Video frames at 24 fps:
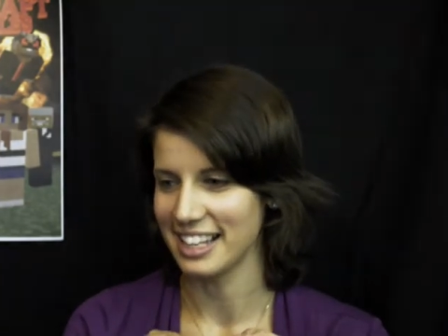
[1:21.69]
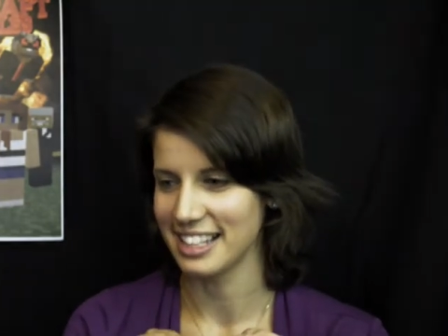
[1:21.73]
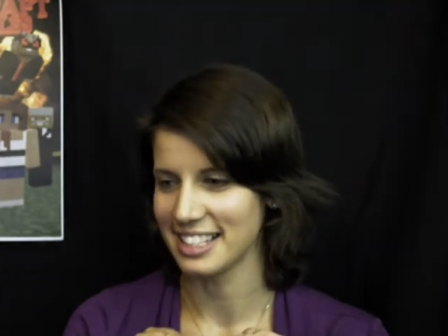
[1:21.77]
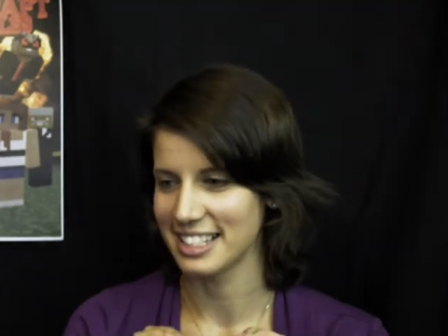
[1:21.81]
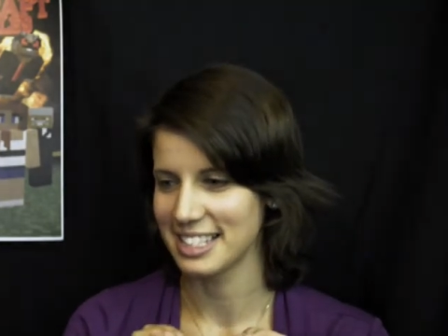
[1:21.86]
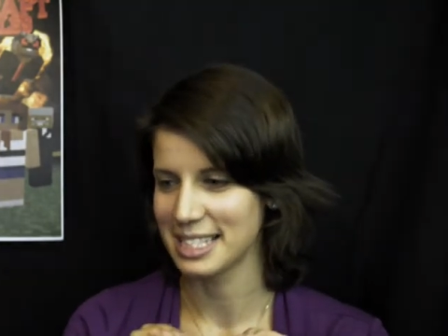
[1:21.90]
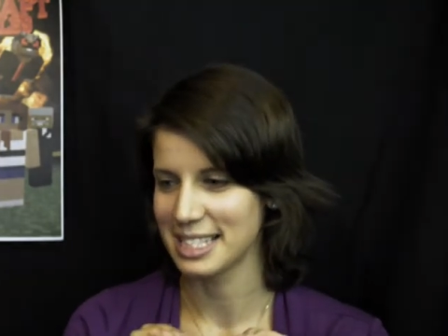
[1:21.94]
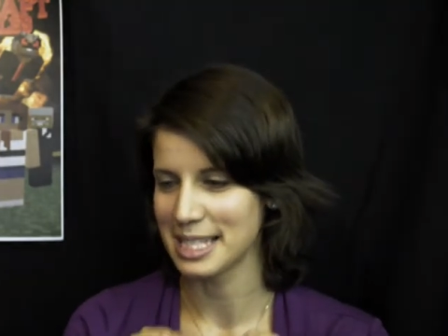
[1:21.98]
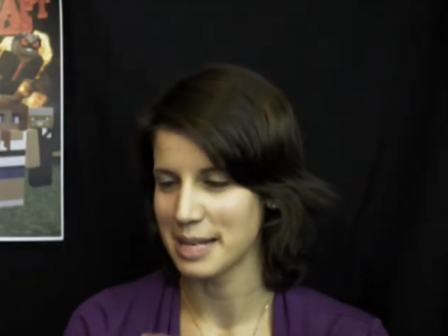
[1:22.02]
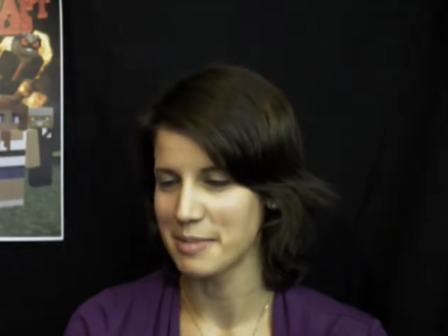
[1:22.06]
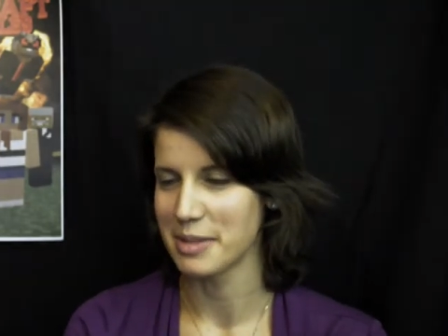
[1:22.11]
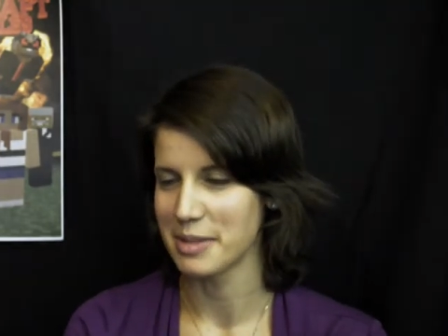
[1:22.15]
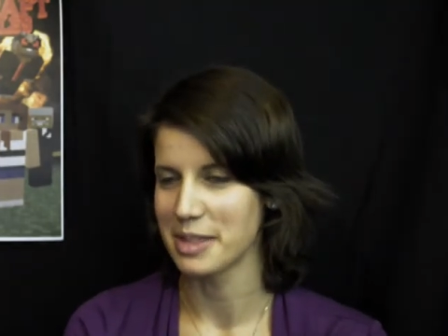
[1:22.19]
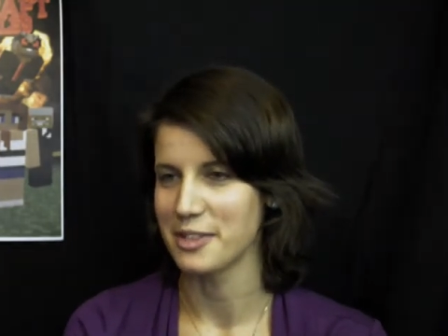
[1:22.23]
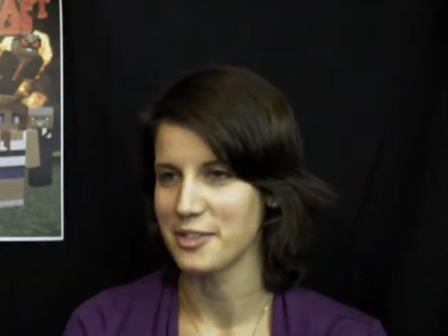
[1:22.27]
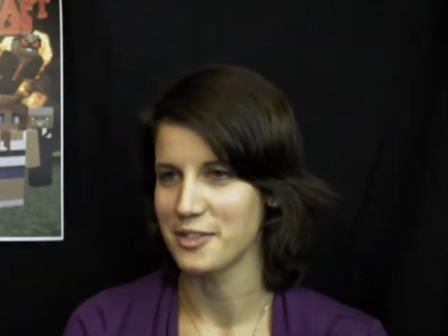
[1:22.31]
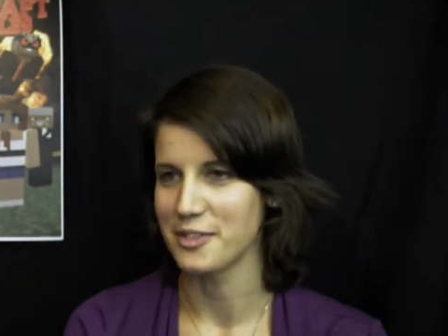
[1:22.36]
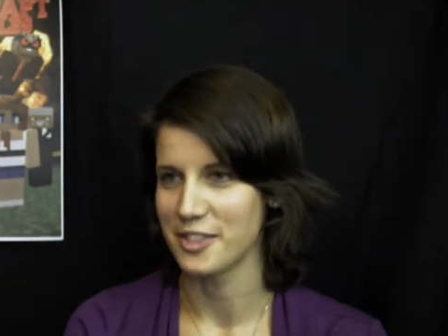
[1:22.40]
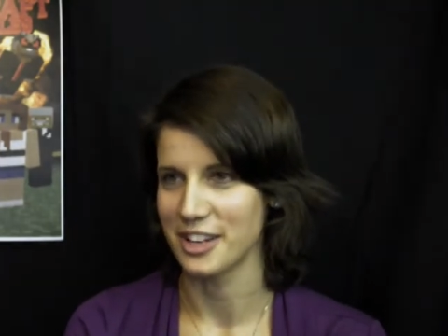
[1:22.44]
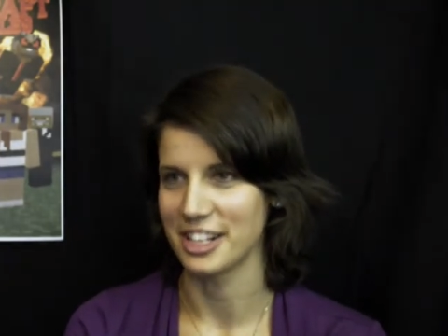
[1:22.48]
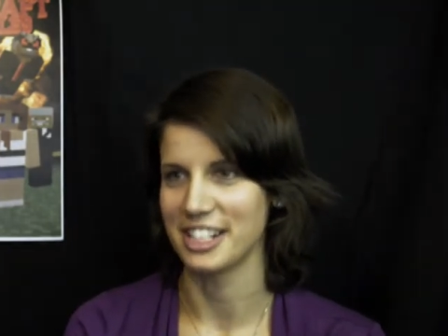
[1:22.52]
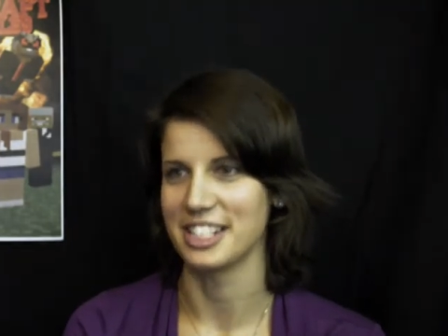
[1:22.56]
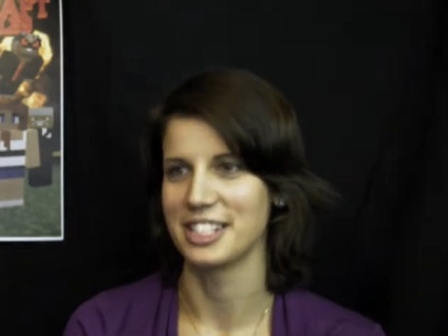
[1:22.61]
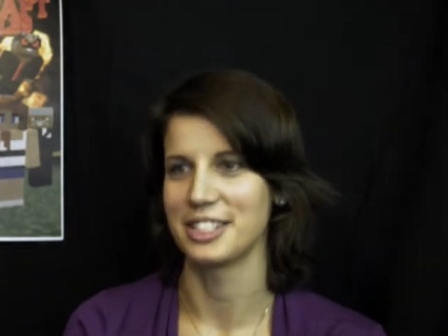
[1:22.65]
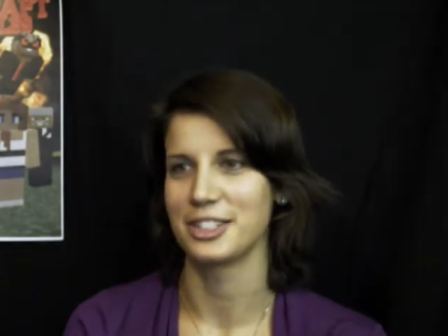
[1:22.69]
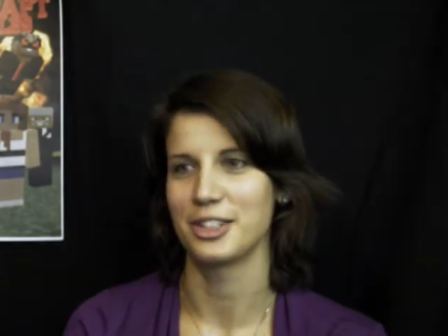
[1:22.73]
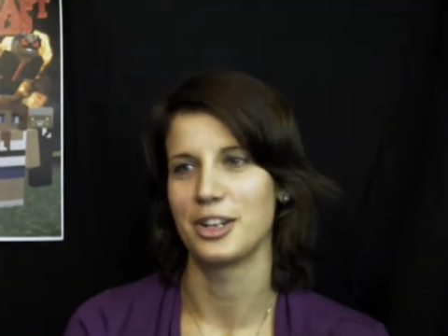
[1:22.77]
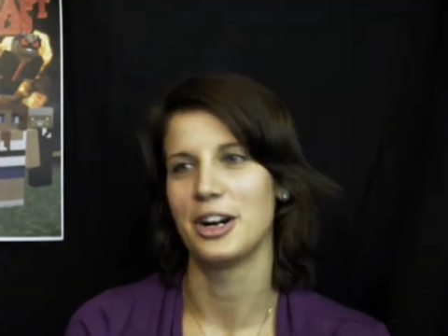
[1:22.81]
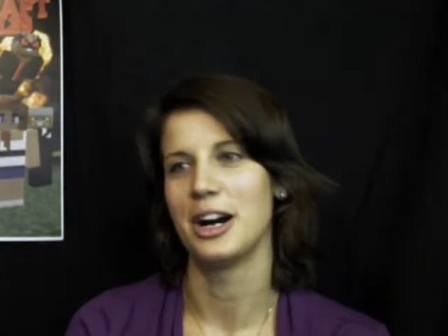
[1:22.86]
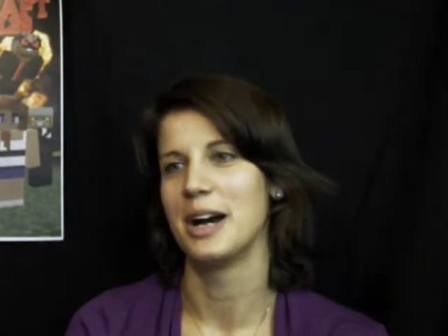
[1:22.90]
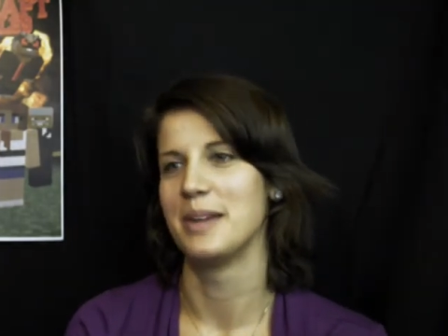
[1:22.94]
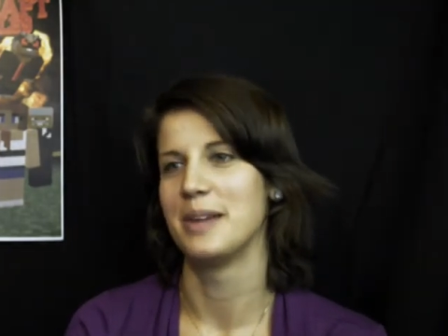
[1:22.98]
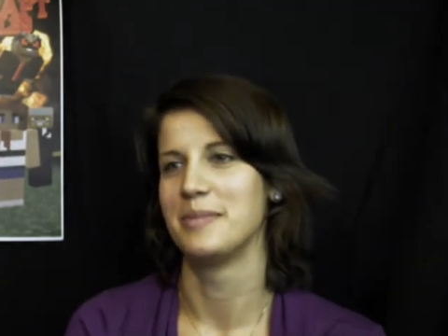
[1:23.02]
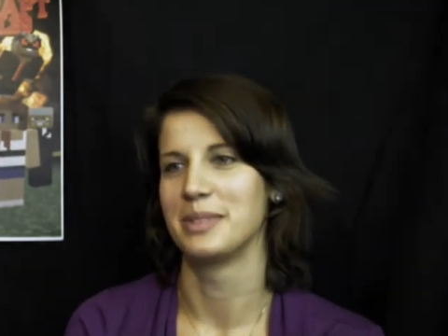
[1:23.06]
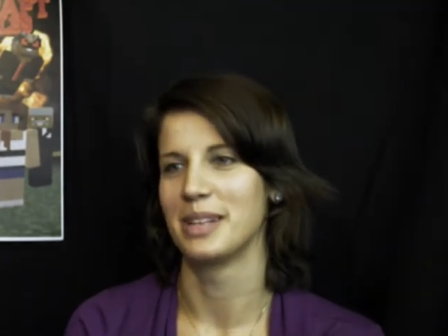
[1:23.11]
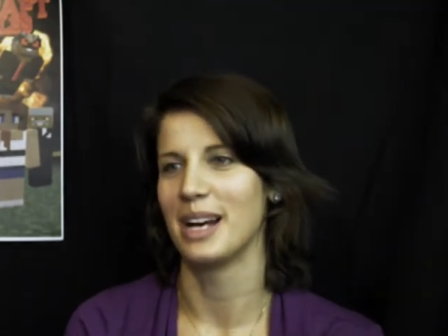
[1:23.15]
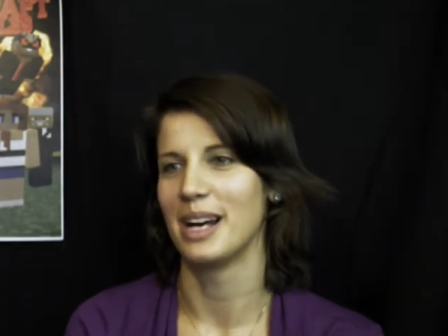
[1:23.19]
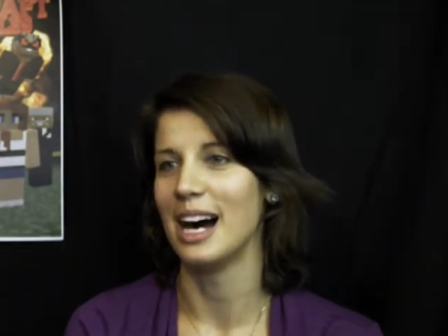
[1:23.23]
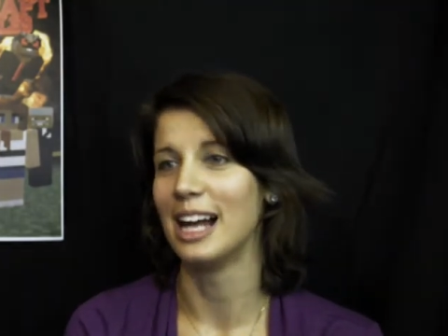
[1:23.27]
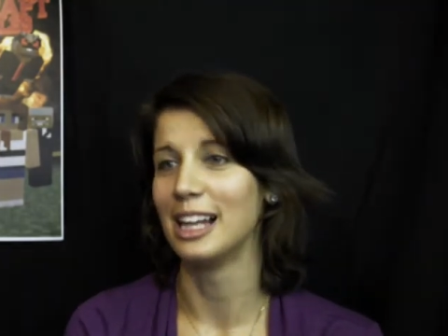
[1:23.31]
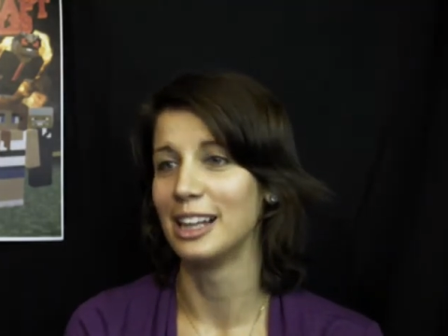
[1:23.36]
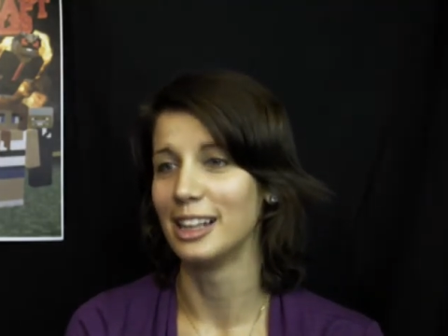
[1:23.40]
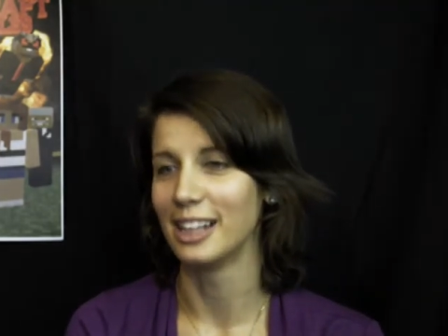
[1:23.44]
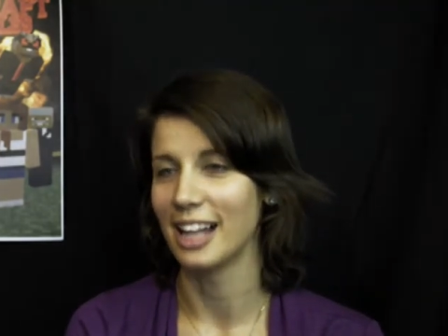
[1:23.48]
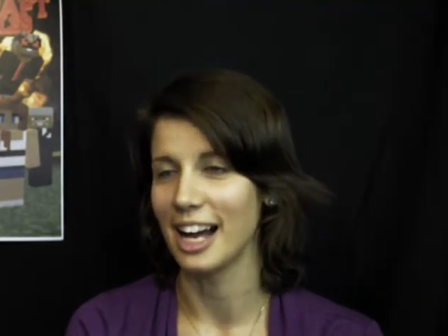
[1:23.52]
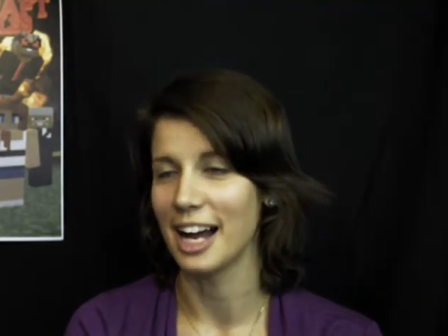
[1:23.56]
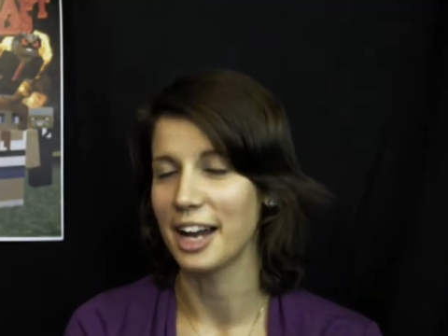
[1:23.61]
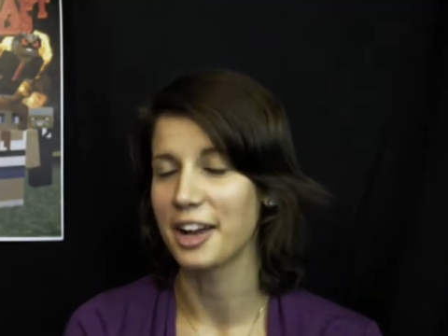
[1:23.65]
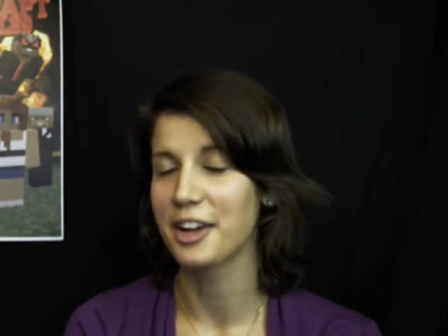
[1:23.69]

Some of the funnest times, like I,